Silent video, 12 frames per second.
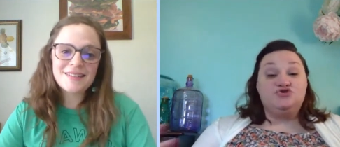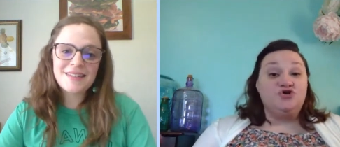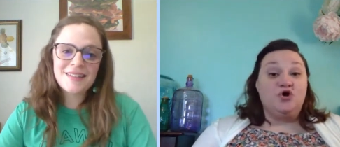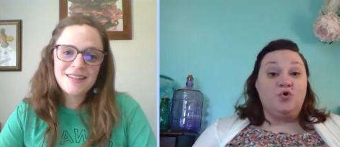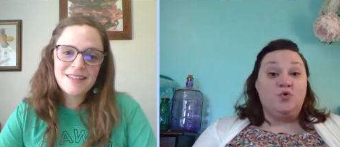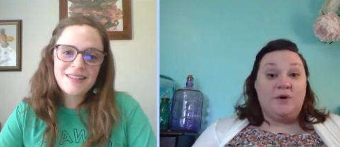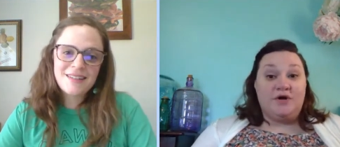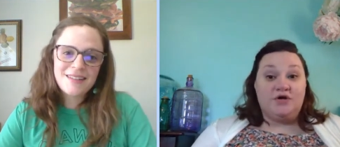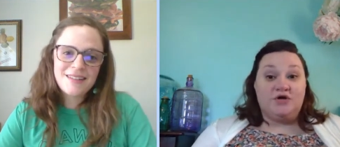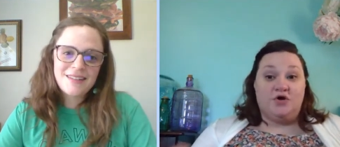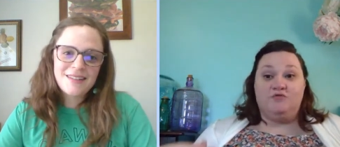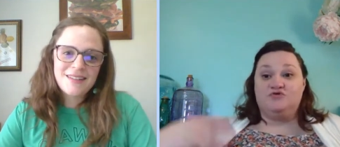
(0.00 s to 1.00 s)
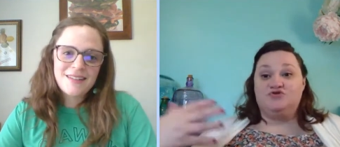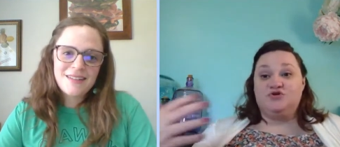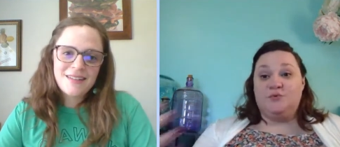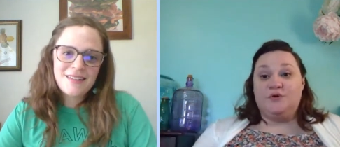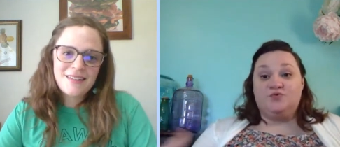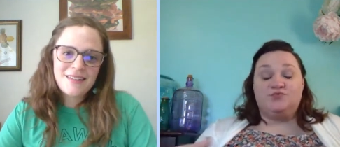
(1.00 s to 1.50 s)
Speaker 1: nowhere to go there's
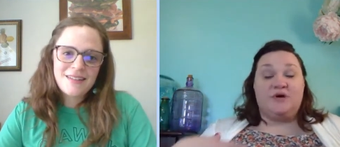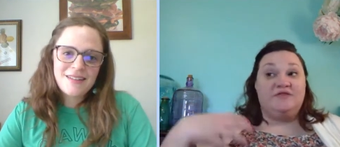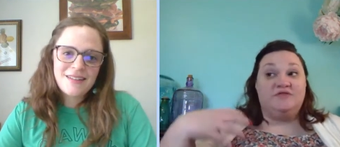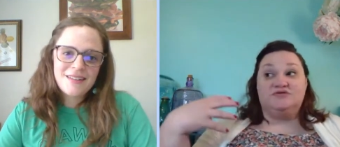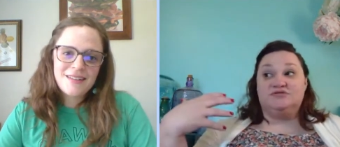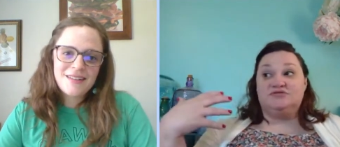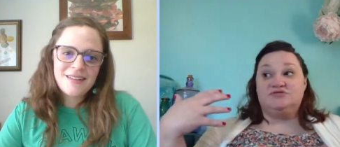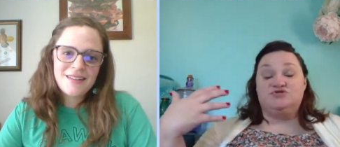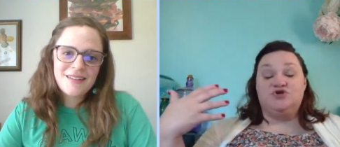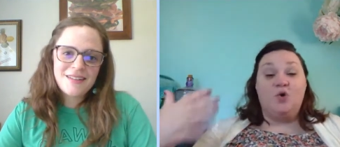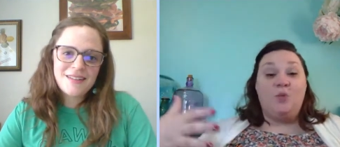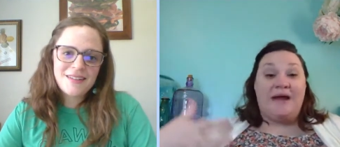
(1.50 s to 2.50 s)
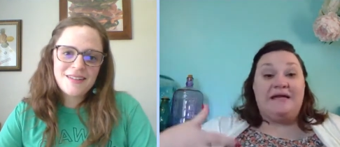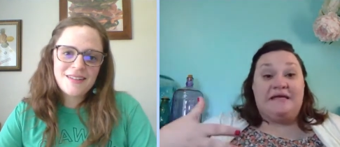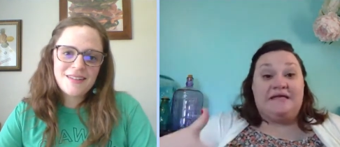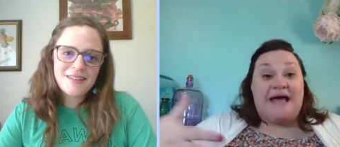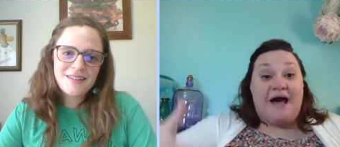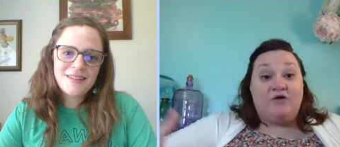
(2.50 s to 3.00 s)
nowhere to run there's no way to
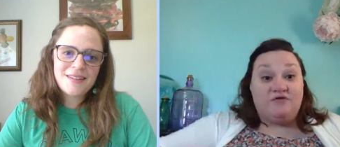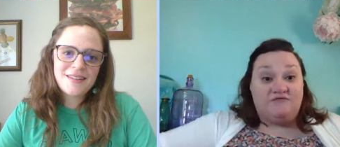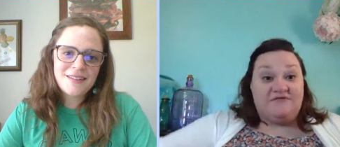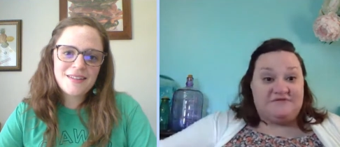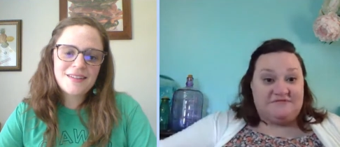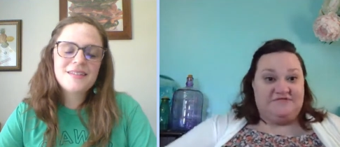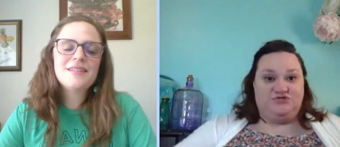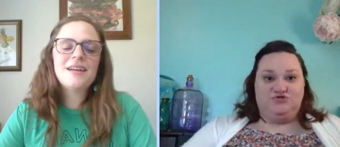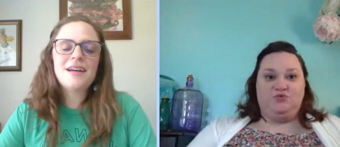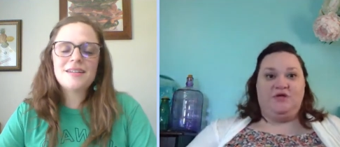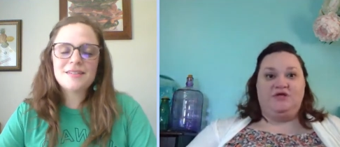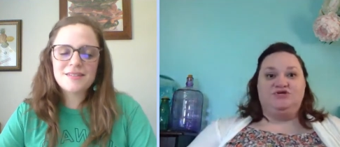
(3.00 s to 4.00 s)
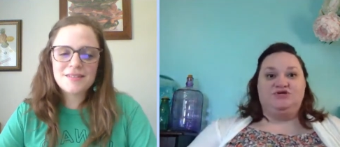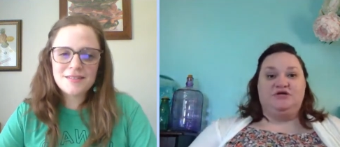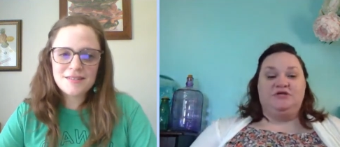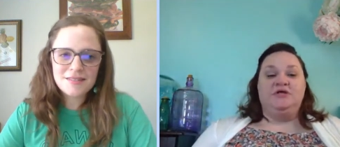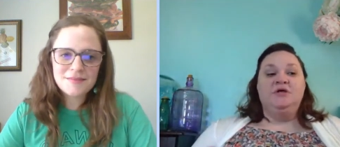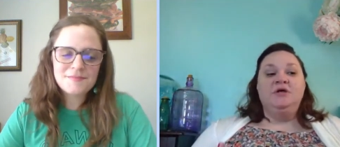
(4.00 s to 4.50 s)
get out of this
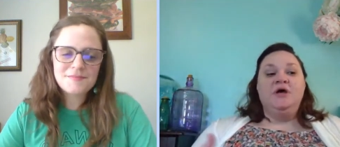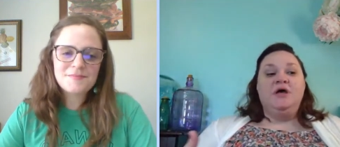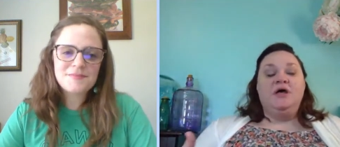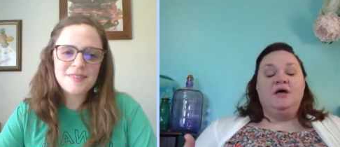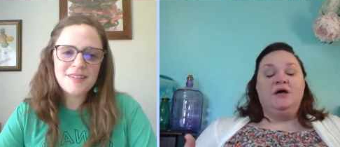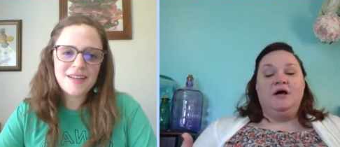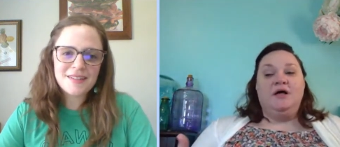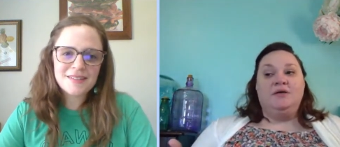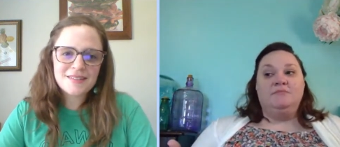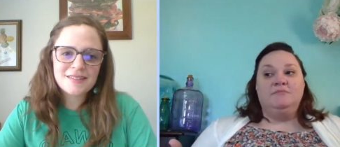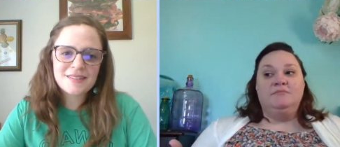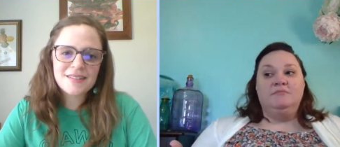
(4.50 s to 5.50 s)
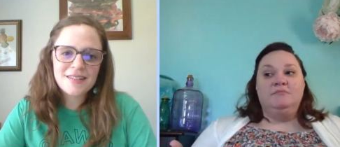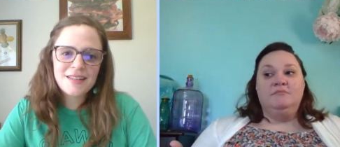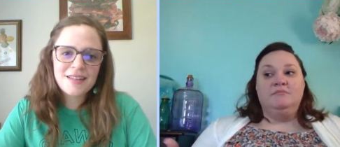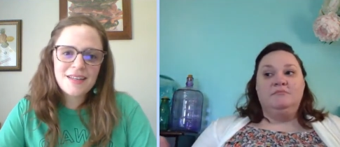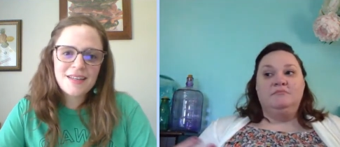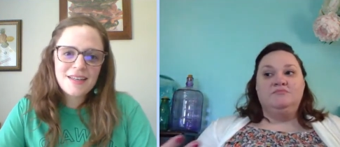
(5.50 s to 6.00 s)
situation yes. Um,
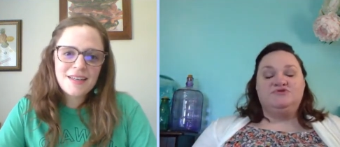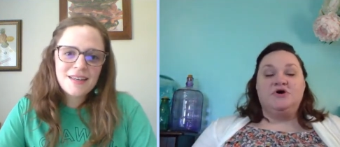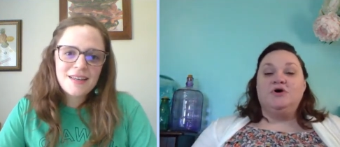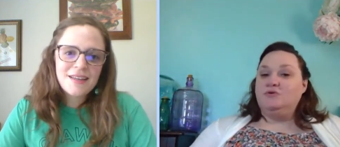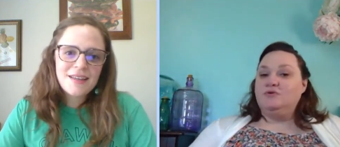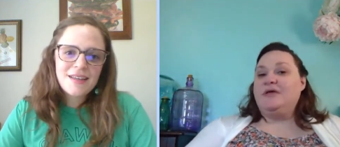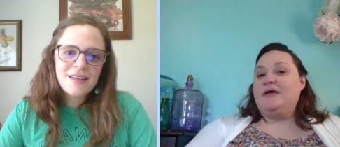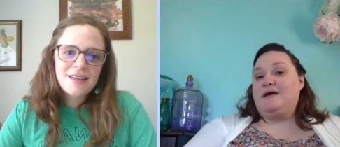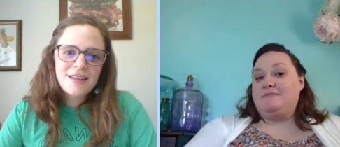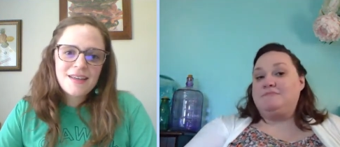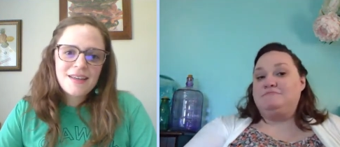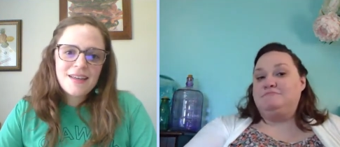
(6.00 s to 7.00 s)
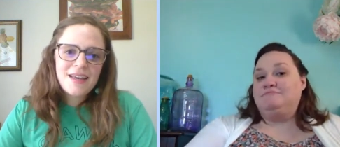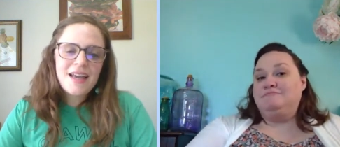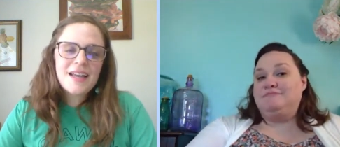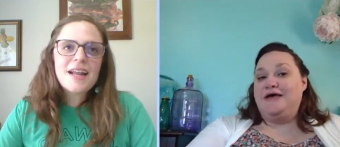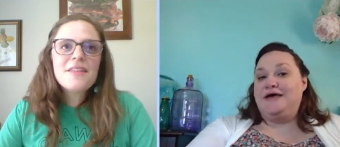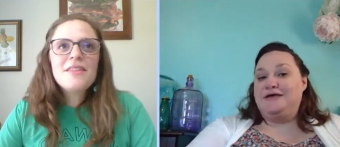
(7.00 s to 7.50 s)
Speaker 2: so yeah
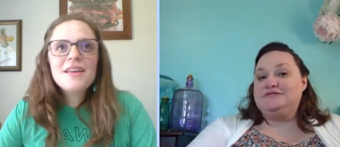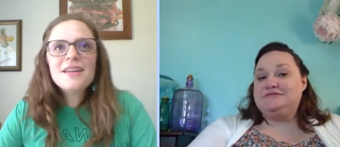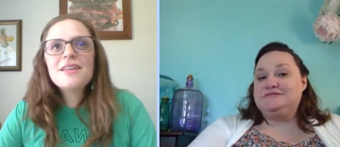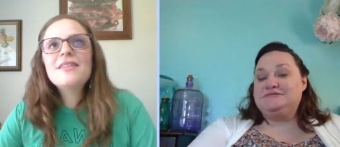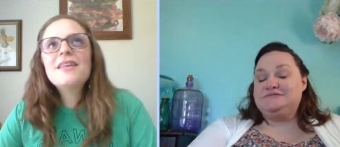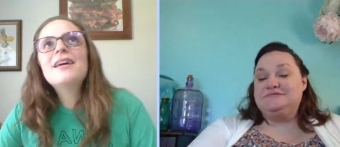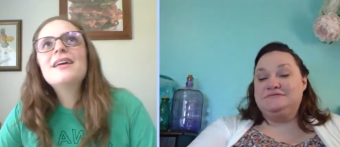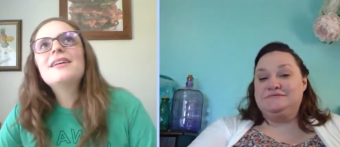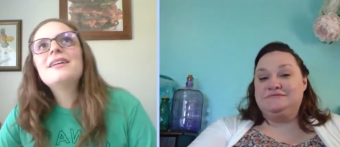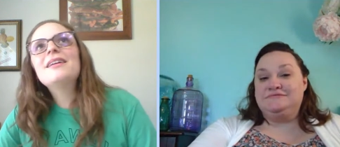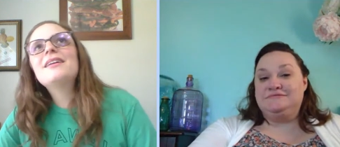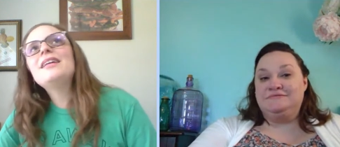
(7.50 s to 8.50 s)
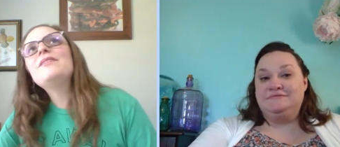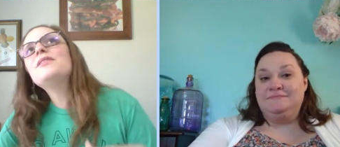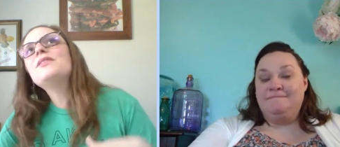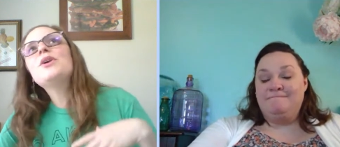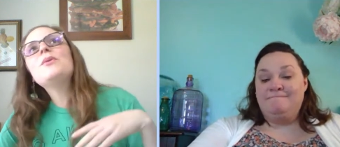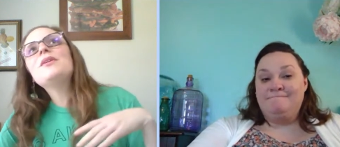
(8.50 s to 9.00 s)
and i think that
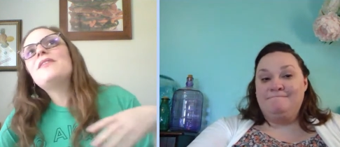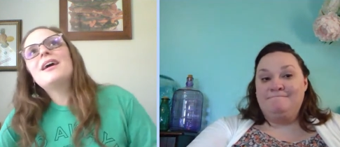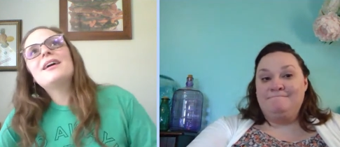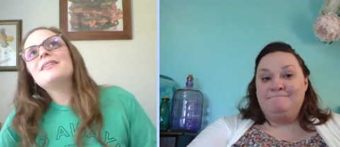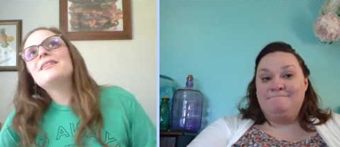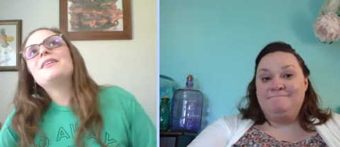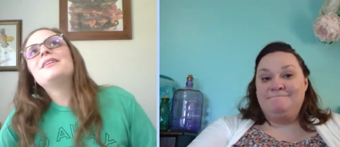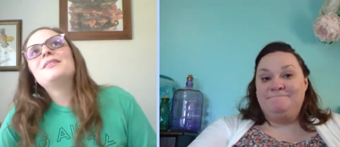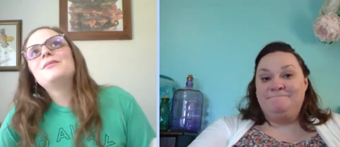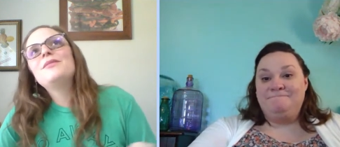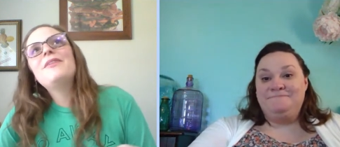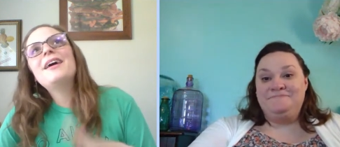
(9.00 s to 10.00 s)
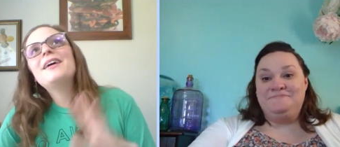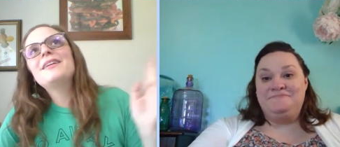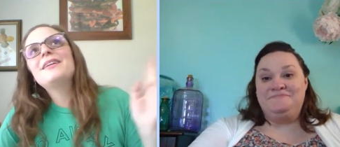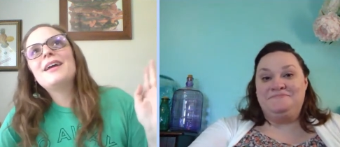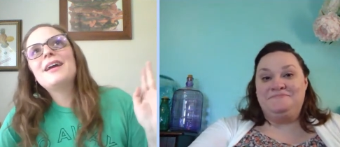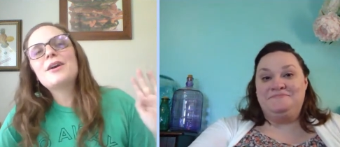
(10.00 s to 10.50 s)
even though we've had we've
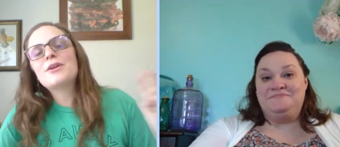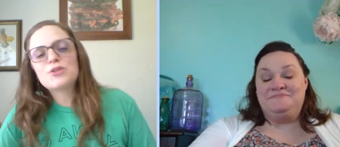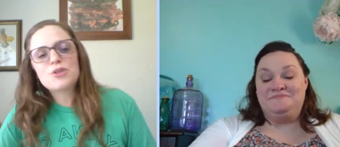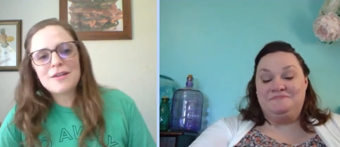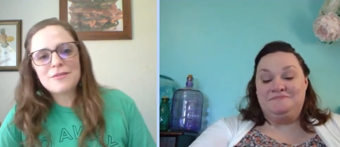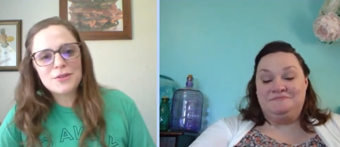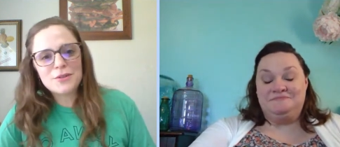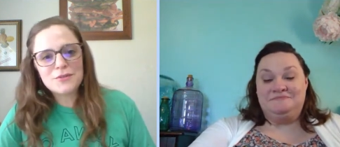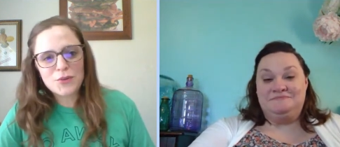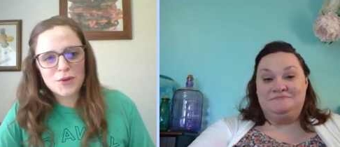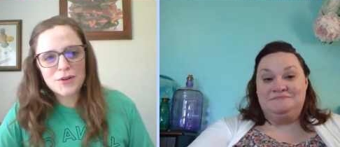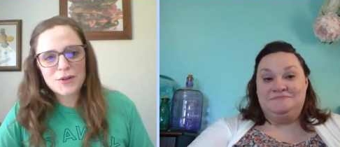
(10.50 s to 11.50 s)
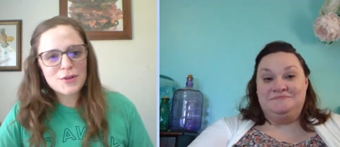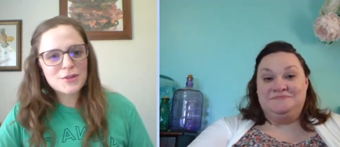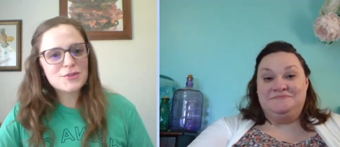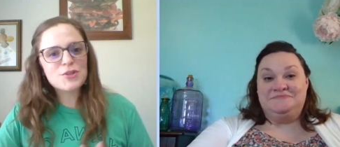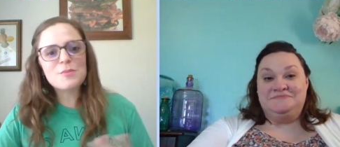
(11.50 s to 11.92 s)
had air travel for so